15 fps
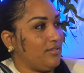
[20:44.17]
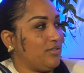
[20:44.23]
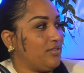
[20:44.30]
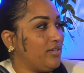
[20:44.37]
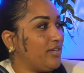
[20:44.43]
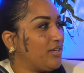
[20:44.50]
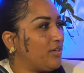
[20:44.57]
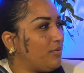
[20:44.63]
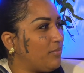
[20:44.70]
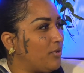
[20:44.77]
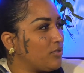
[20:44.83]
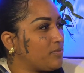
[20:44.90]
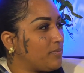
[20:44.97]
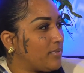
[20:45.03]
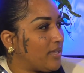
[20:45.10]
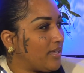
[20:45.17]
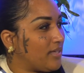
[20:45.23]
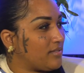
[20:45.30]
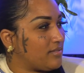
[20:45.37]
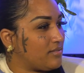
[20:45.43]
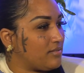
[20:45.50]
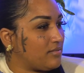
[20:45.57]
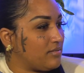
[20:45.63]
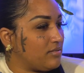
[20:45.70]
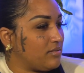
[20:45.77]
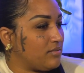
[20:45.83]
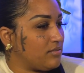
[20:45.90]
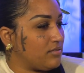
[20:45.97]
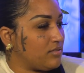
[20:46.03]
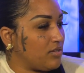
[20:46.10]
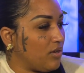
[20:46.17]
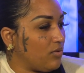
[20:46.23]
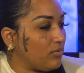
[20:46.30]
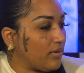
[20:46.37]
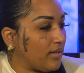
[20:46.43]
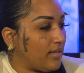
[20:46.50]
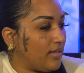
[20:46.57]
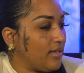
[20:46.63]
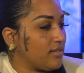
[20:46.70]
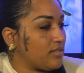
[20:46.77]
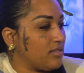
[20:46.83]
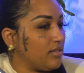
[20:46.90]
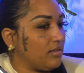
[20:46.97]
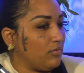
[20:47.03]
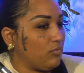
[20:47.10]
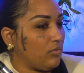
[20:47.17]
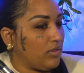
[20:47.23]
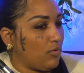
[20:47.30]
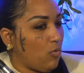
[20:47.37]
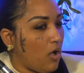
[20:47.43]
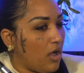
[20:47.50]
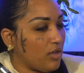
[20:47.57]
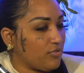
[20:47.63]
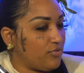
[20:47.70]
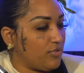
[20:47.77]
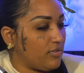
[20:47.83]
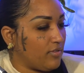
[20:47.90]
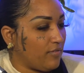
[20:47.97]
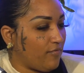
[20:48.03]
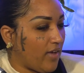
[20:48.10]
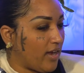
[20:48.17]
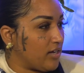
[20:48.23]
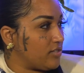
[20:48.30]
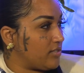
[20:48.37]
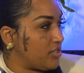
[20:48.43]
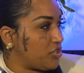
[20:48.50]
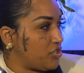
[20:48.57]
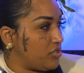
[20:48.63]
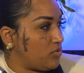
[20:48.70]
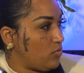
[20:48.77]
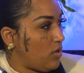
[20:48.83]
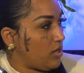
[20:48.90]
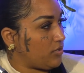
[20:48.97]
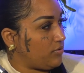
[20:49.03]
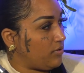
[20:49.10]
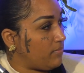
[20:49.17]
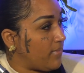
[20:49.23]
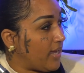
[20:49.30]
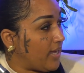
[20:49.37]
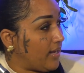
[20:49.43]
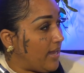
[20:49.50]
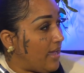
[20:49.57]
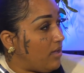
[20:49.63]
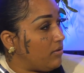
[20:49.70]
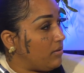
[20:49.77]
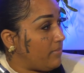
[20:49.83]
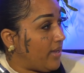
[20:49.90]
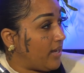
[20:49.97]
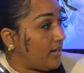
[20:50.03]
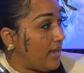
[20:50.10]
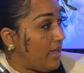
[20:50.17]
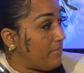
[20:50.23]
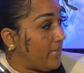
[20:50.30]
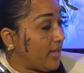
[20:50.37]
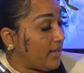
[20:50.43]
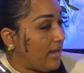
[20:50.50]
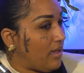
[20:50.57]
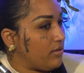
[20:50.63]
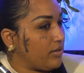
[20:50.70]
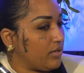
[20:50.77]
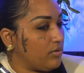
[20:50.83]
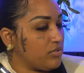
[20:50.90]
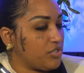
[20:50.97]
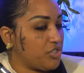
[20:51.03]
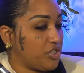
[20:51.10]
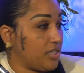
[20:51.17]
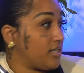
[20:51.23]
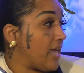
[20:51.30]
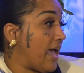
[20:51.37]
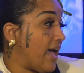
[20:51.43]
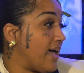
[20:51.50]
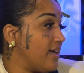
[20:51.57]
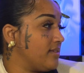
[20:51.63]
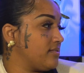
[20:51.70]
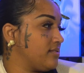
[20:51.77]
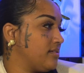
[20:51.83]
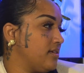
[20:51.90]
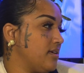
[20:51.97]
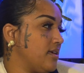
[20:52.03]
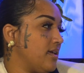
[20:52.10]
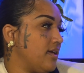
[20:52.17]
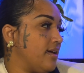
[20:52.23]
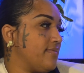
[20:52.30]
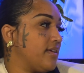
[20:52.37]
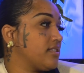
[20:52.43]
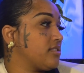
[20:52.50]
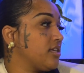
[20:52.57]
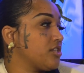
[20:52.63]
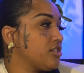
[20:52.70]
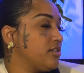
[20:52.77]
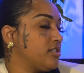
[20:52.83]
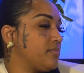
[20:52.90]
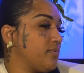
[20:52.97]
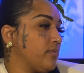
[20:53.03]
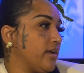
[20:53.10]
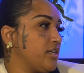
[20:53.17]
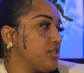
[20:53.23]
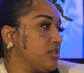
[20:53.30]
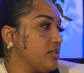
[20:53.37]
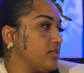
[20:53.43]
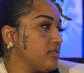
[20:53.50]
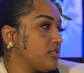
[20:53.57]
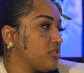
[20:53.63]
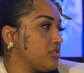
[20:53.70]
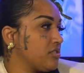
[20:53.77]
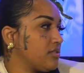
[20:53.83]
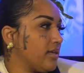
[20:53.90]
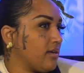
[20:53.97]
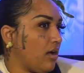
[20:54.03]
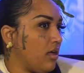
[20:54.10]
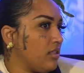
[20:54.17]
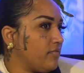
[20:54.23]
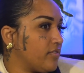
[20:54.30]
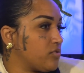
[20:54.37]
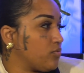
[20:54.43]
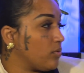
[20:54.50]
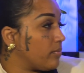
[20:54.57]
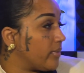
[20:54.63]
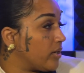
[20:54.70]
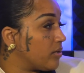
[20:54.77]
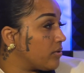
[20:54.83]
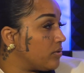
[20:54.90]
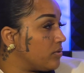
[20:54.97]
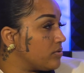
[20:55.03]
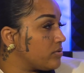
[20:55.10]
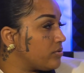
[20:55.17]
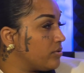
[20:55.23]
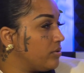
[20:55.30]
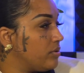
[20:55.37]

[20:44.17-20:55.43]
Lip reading: you know, most kids don't get to walk through the fires that she's walked through and make it out, you know, and she has. And that's such an inspiration. It's just like all of us were miracles,